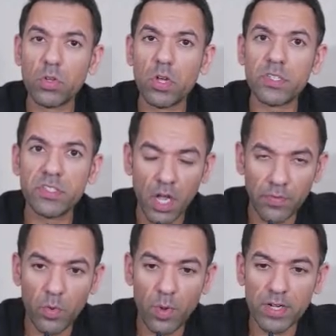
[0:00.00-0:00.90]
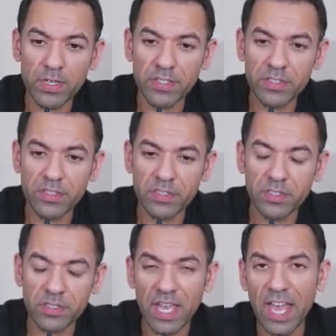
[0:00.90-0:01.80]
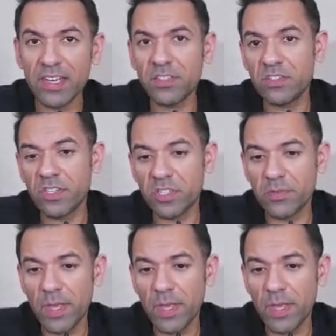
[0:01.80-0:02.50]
self-awareness and decision